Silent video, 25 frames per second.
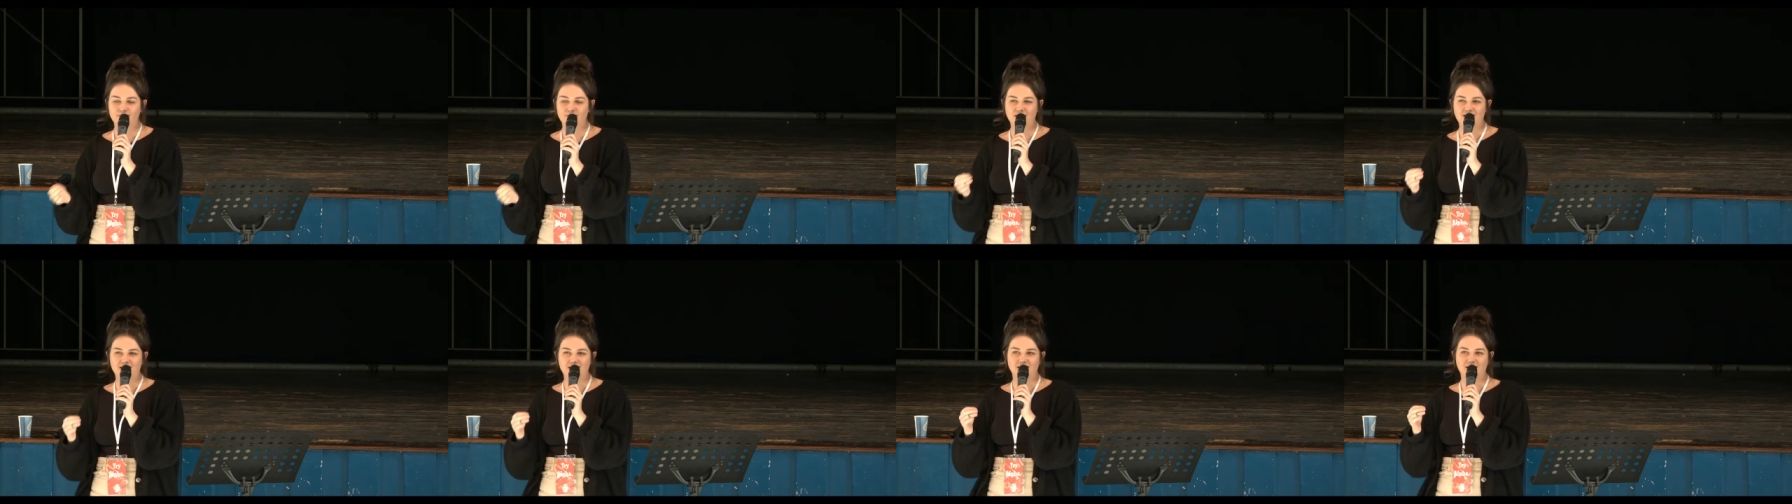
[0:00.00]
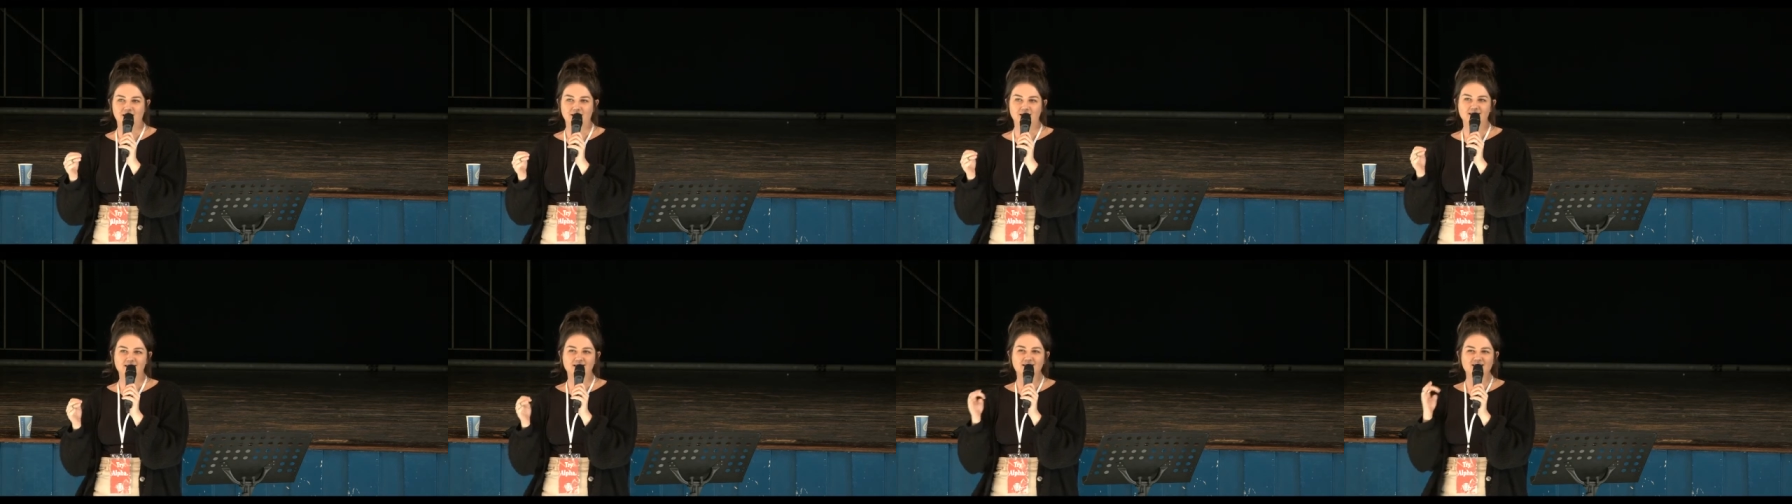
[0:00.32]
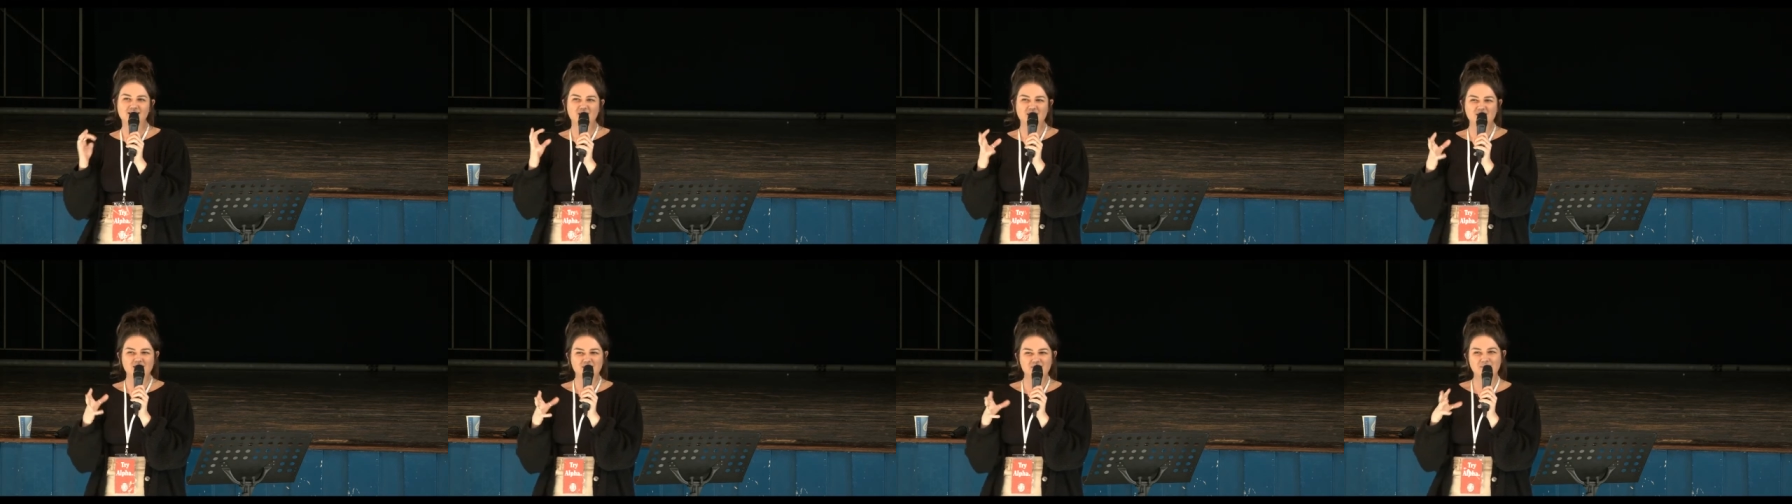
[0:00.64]
the
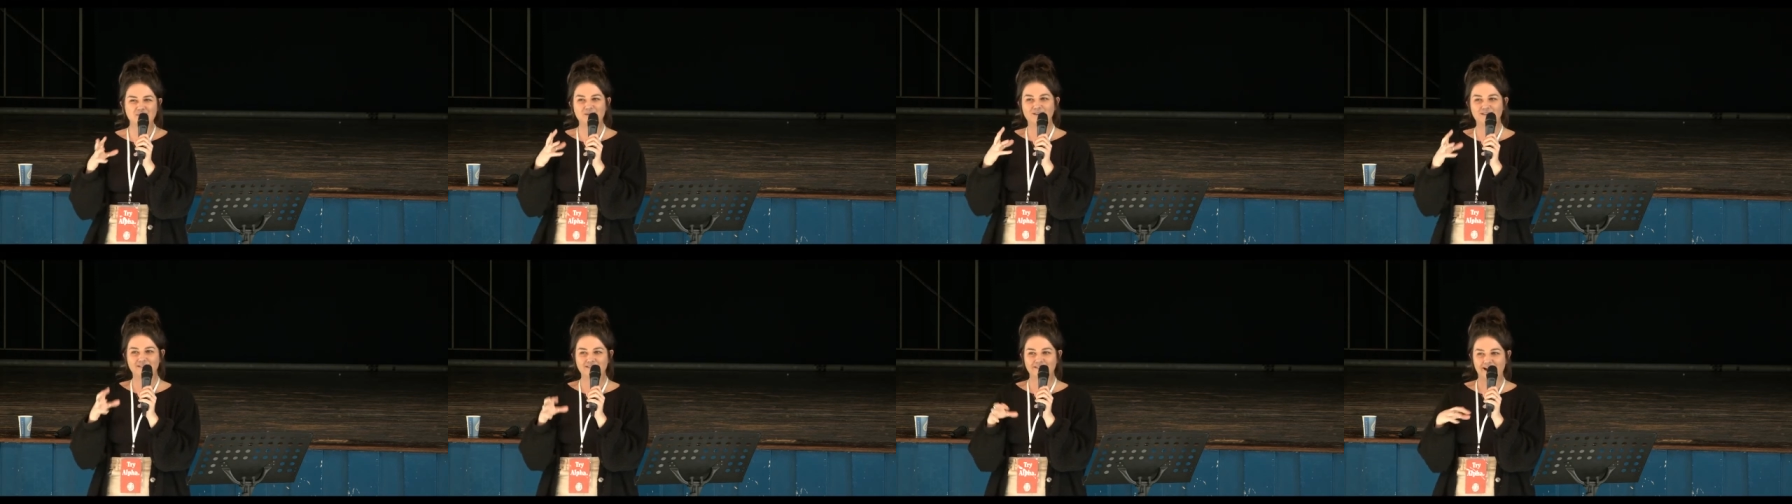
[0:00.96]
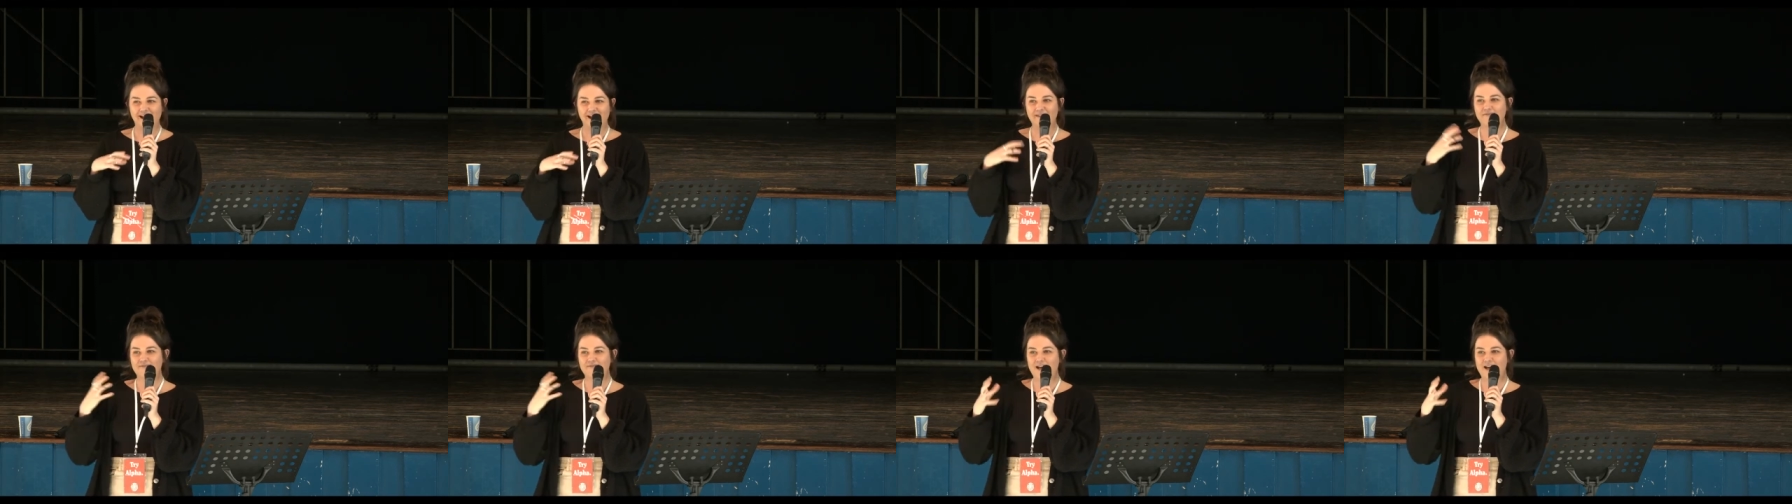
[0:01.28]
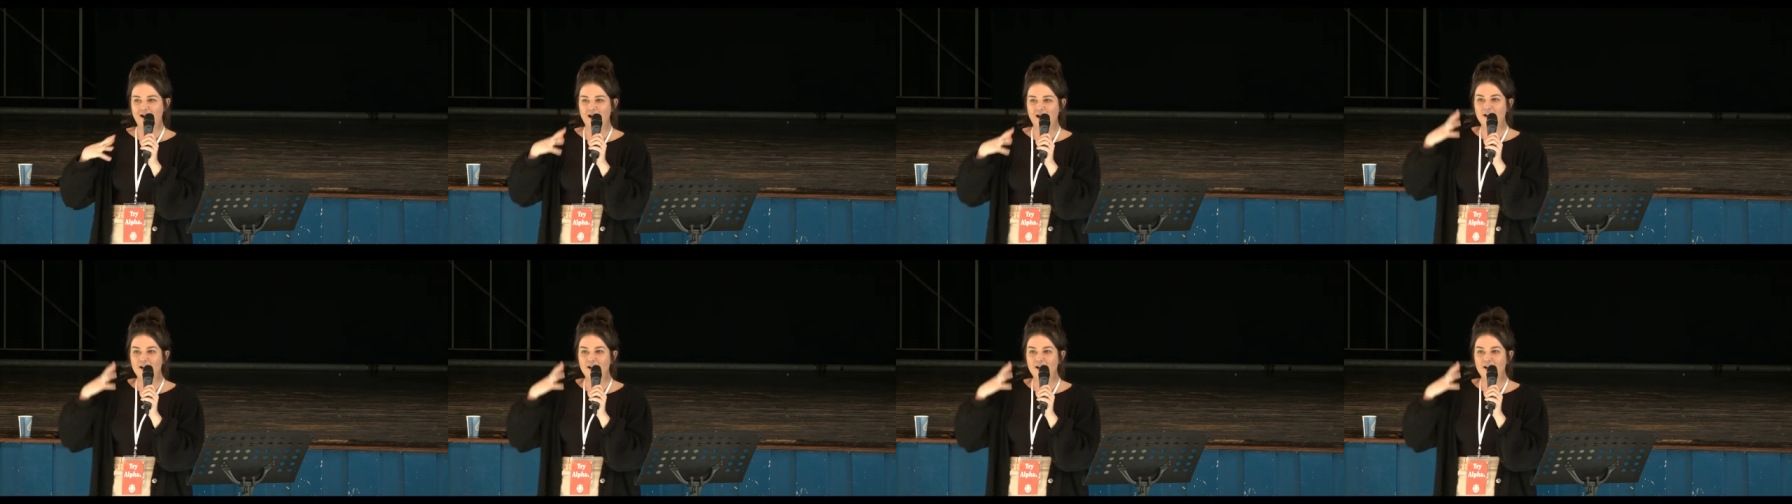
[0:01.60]
excitement and that